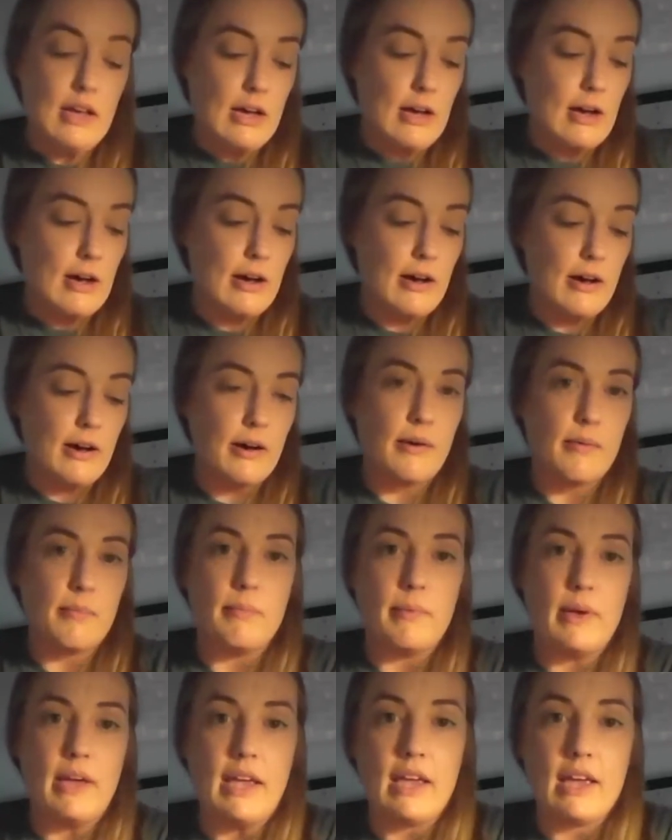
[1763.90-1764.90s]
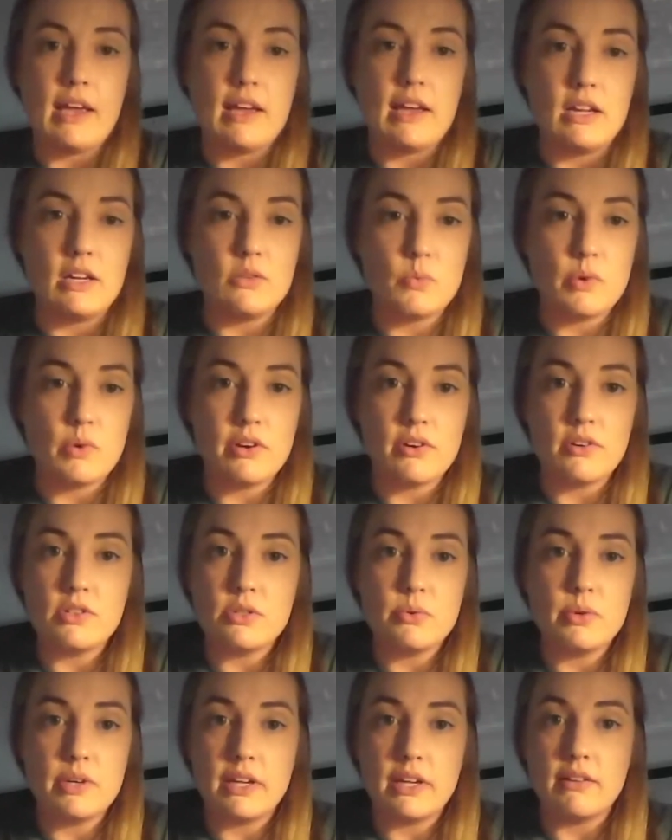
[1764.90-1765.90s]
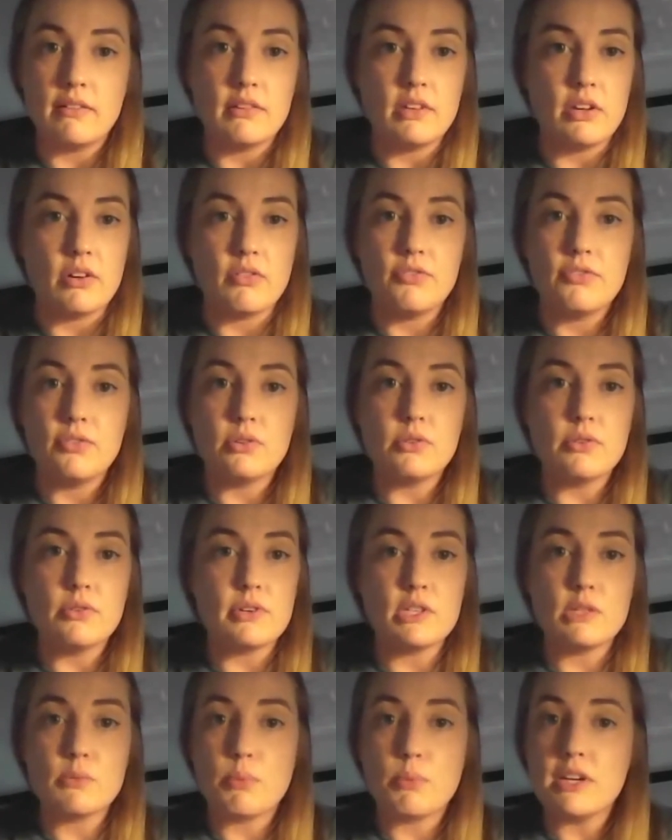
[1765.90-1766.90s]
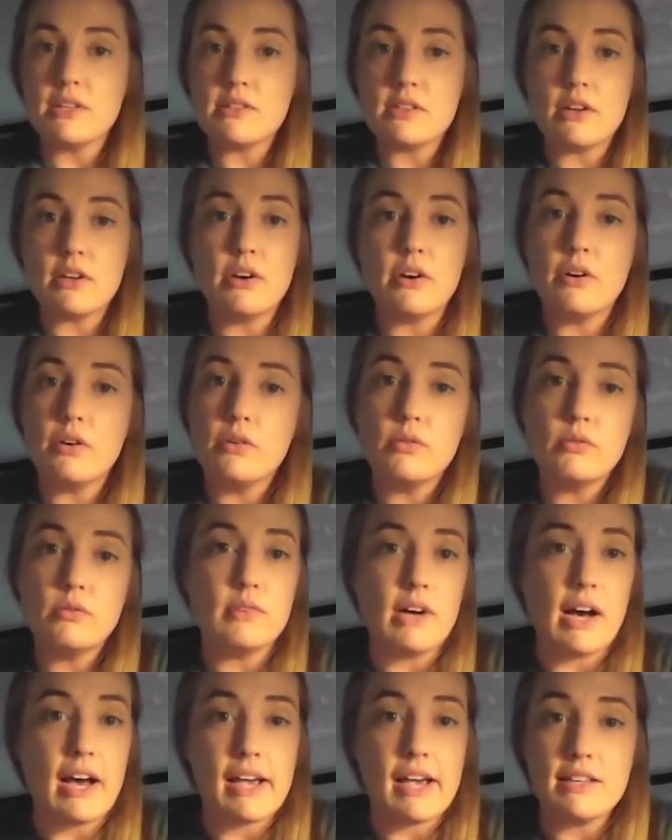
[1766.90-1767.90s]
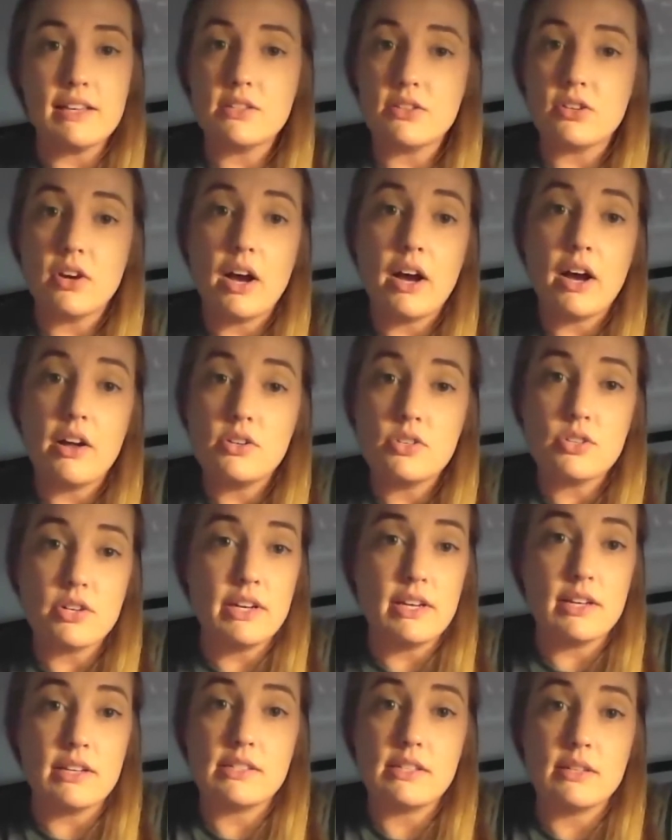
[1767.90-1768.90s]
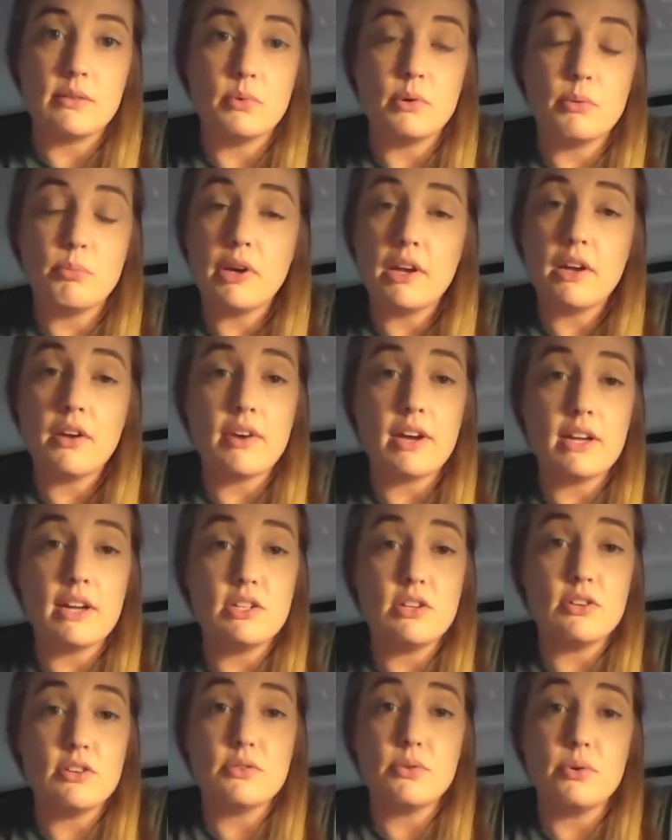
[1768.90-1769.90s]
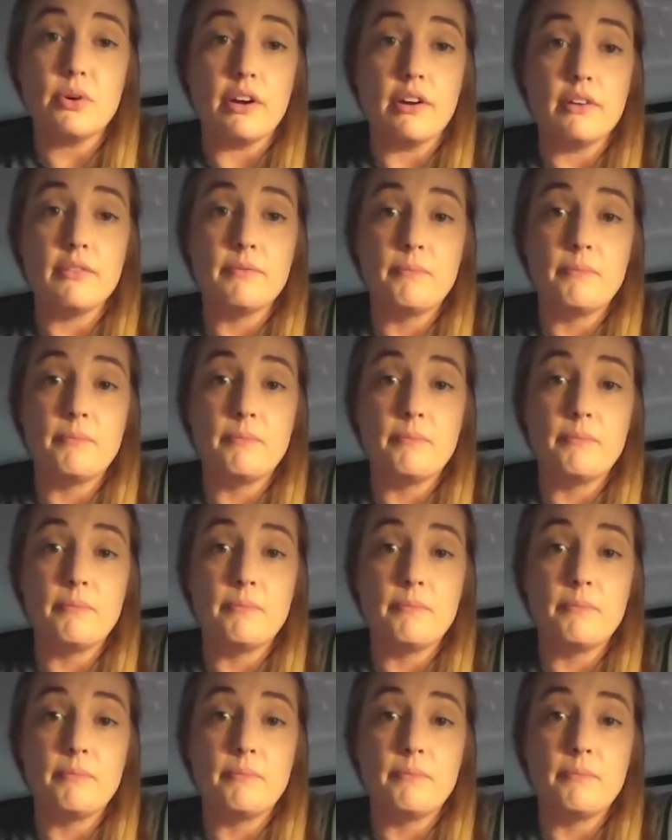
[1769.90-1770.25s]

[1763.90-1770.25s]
And we are doing, full espresso, iced or hot drinks, and we'll bring it right to your door.